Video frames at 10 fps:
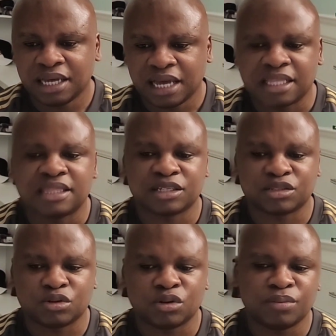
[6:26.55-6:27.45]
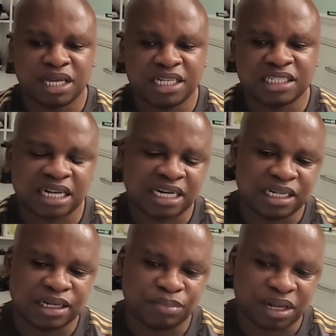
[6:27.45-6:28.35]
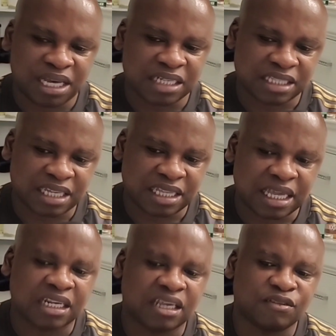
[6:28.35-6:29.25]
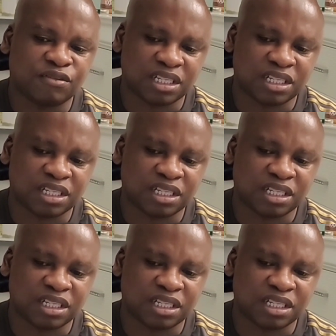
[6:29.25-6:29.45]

And there are so many talented players there that if the